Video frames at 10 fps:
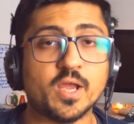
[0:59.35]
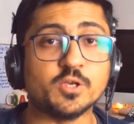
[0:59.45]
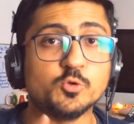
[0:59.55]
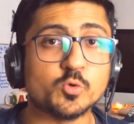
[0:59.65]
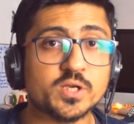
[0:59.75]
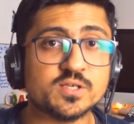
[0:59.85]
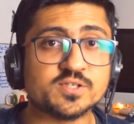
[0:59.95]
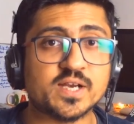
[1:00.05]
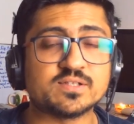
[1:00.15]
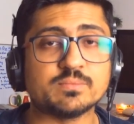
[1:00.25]
and you can
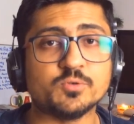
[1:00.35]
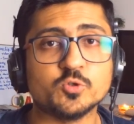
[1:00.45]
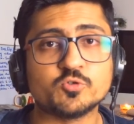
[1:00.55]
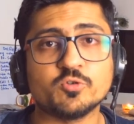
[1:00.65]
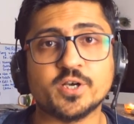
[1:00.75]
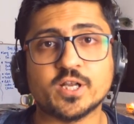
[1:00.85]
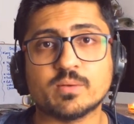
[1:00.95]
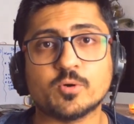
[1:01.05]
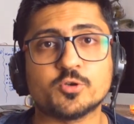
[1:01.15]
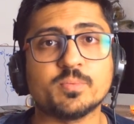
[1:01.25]
just get some useful
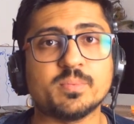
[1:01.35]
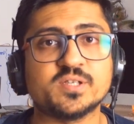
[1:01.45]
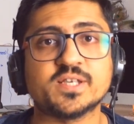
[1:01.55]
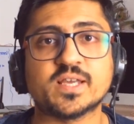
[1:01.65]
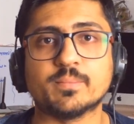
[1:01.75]
data about your PPC